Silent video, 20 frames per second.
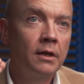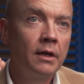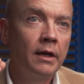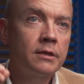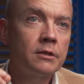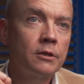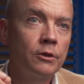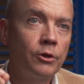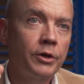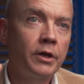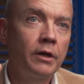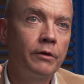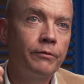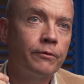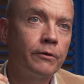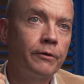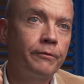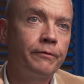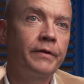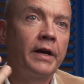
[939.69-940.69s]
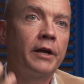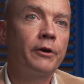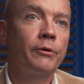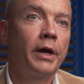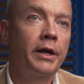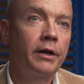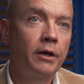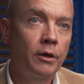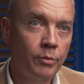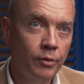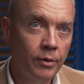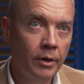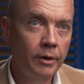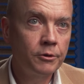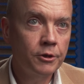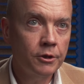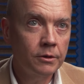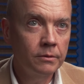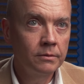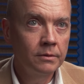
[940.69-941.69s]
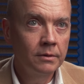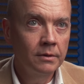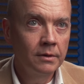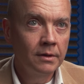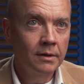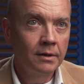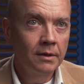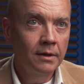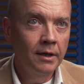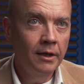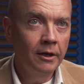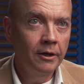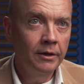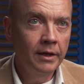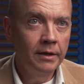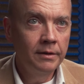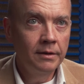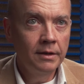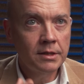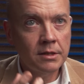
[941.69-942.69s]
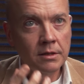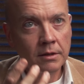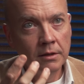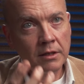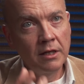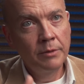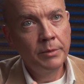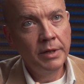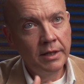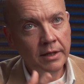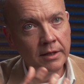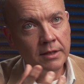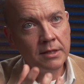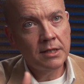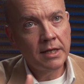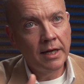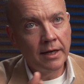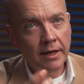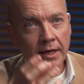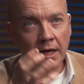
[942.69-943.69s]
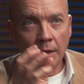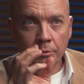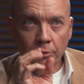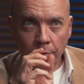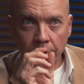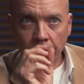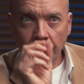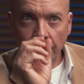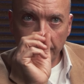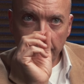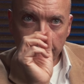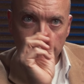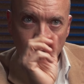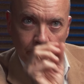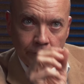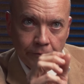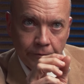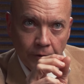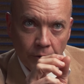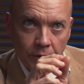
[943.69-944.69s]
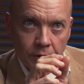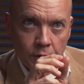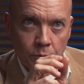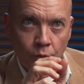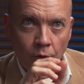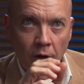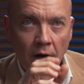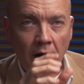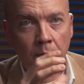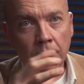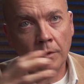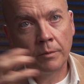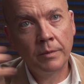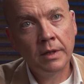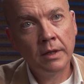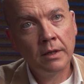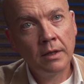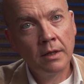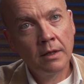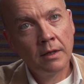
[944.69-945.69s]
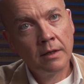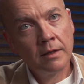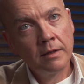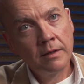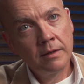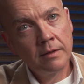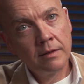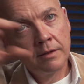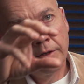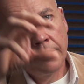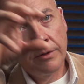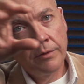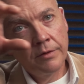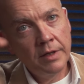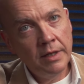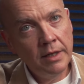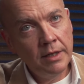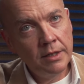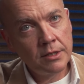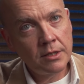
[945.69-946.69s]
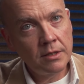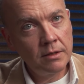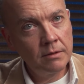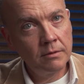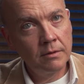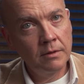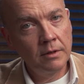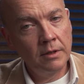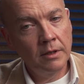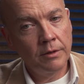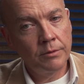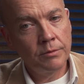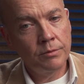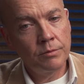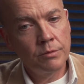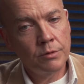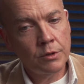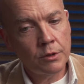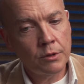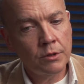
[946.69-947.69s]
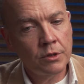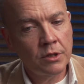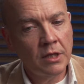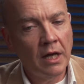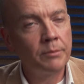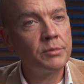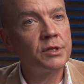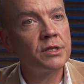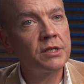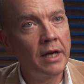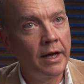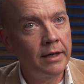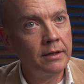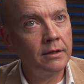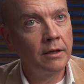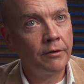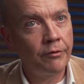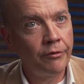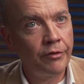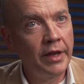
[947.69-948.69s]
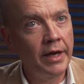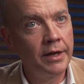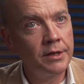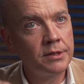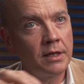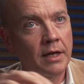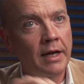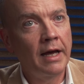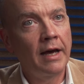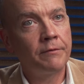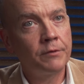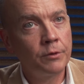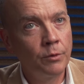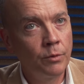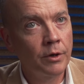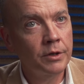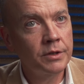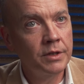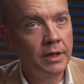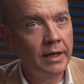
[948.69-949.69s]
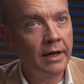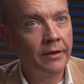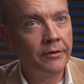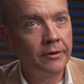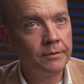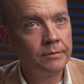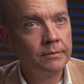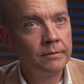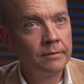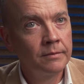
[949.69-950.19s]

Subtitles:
It's looking for a federated approach. In this limited set of capabilities on a focused problem, there are these, subset of things that have to work together.